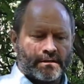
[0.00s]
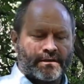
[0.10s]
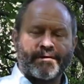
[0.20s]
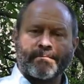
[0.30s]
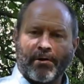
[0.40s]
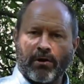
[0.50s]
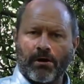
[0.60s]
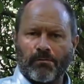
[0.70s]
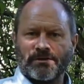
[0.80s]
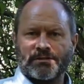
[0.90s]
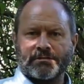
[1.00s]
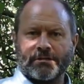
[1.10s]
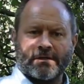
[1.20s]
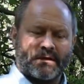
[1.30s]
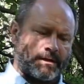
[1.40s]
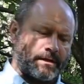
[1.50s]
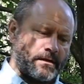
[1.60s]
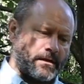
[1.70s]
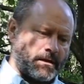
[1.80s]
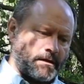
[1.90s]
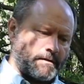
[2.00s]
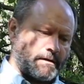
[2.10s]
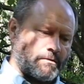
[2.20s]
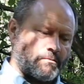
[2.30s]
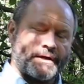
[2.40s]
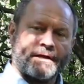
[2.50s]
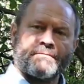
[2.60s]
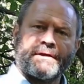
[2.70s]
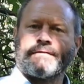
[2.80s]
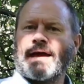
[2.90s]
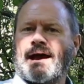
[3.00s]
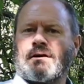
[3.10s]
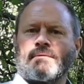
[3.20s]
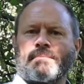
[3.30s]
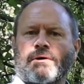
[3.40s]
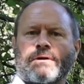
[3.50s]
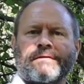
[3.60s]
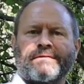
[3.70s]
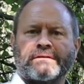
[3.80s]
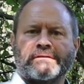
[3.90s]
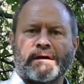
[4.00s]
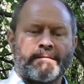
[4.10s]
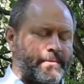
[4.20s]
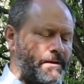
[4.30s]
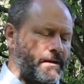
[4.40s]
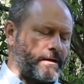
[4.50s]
living part, which is the ring around the outer part of the stump.